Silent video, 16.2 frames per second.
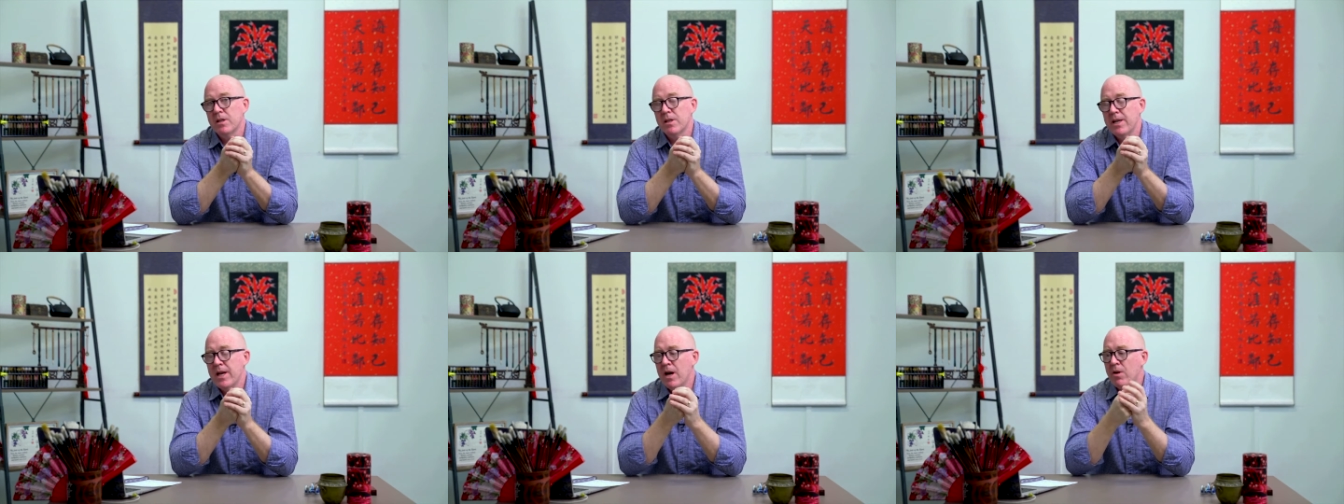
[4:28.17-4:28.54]

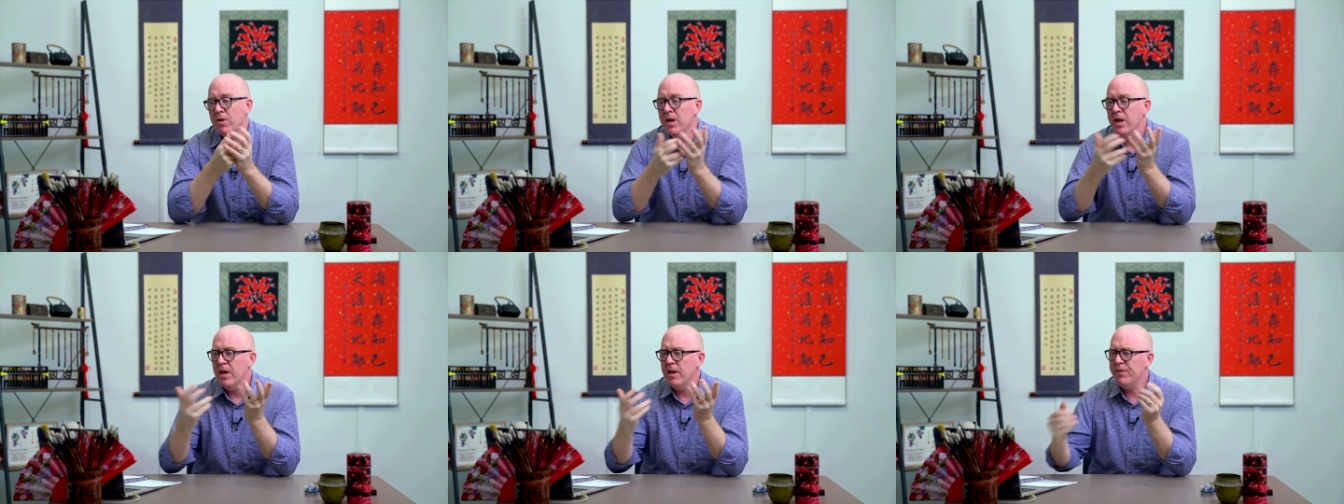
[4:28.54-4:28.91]

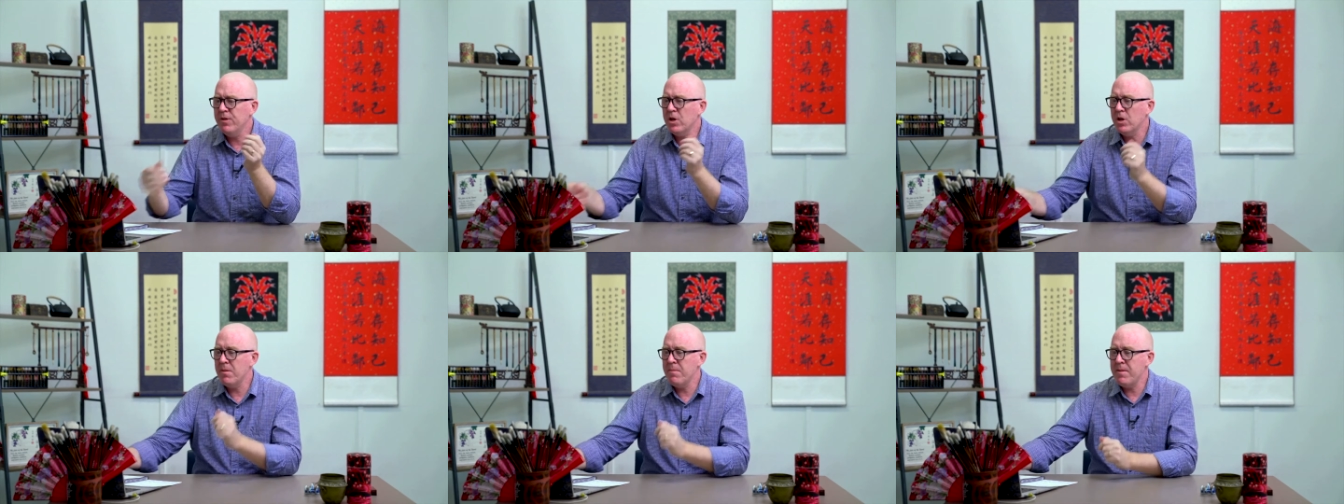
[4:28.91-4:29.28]
Now, if
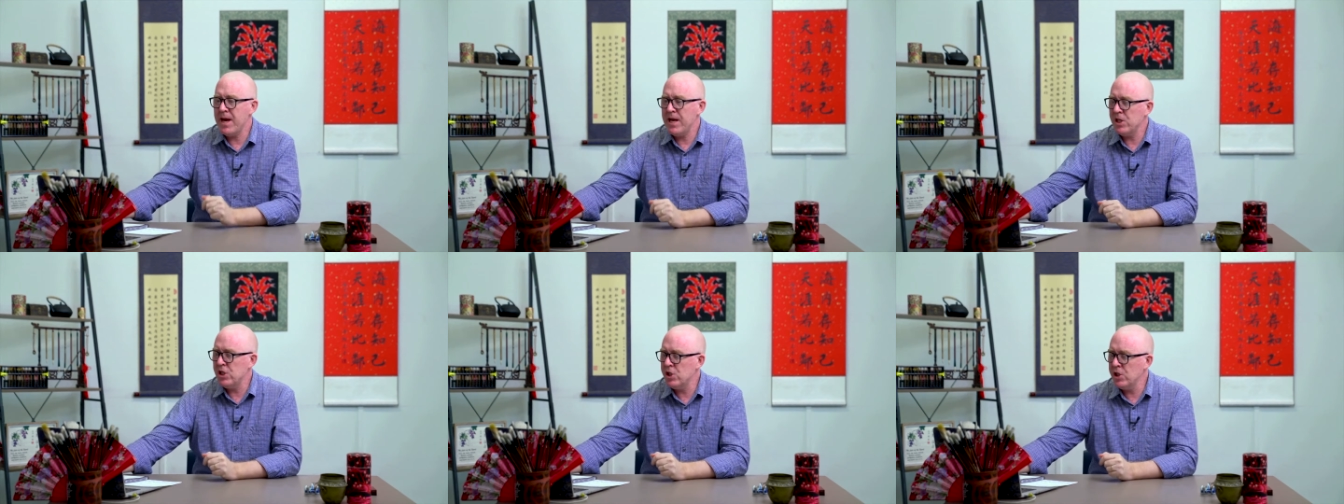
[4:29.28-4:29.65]
you can
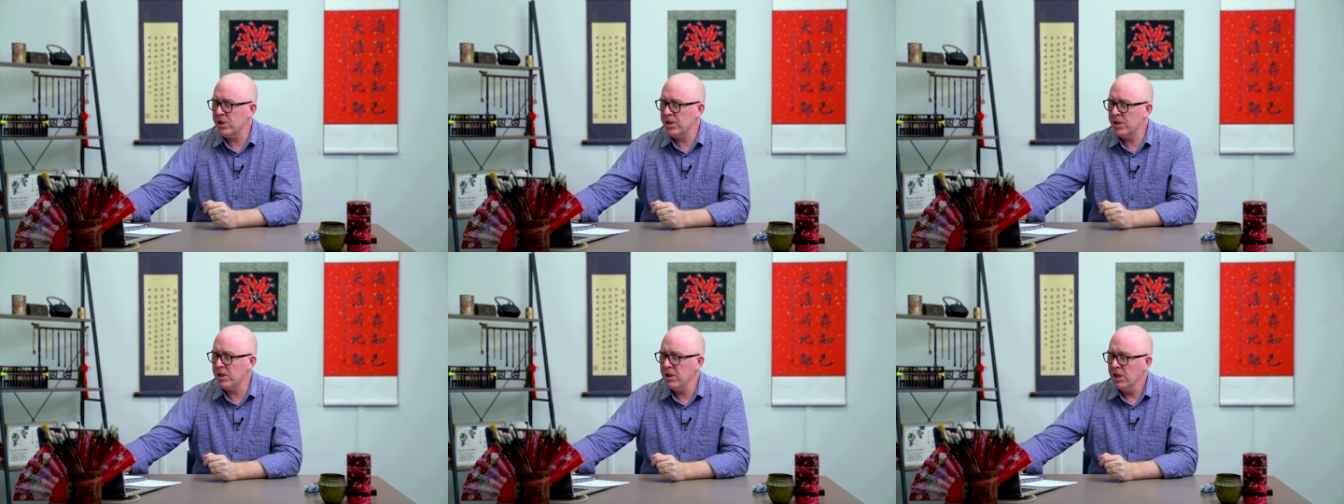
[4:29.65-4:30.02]

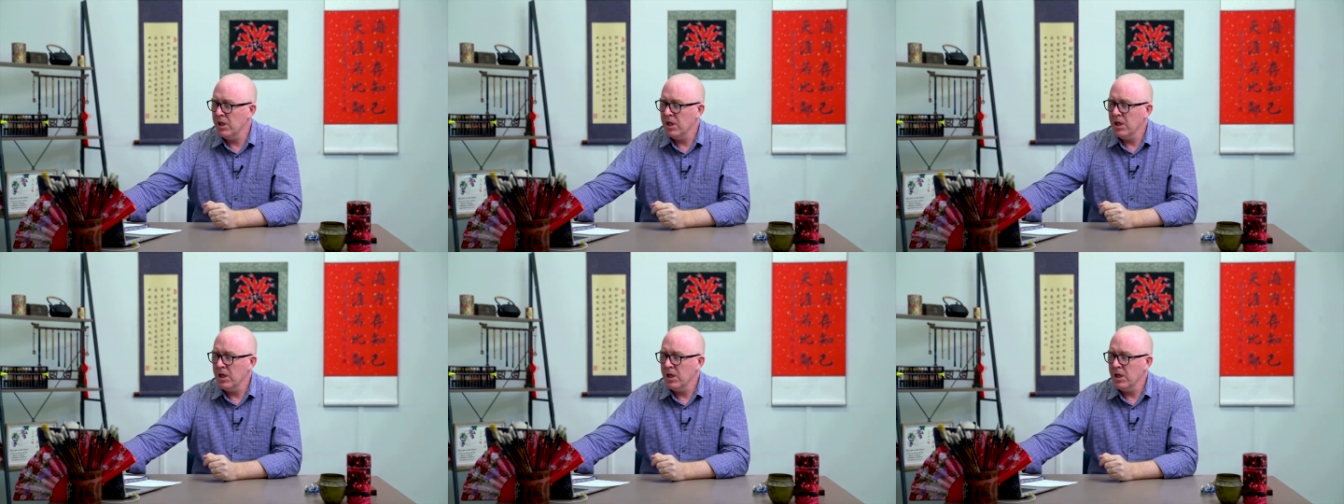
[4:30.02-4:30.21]
imagine